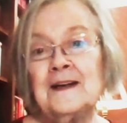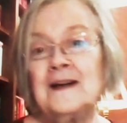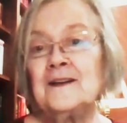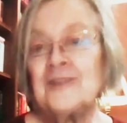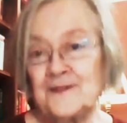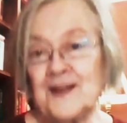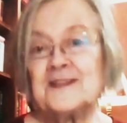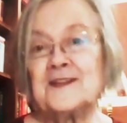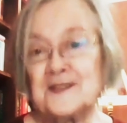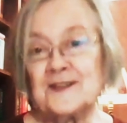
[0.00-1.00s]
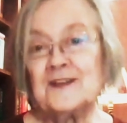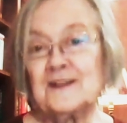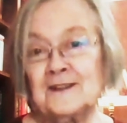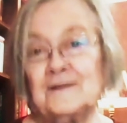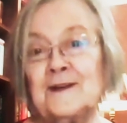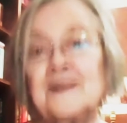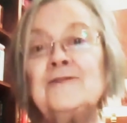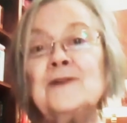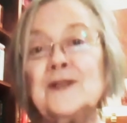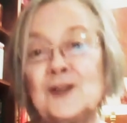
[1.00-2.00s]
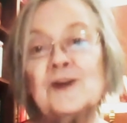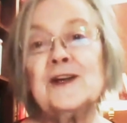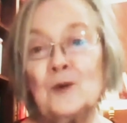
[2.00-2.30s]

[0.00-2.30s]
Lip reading: And that is a circle. You know, if you enjoy it,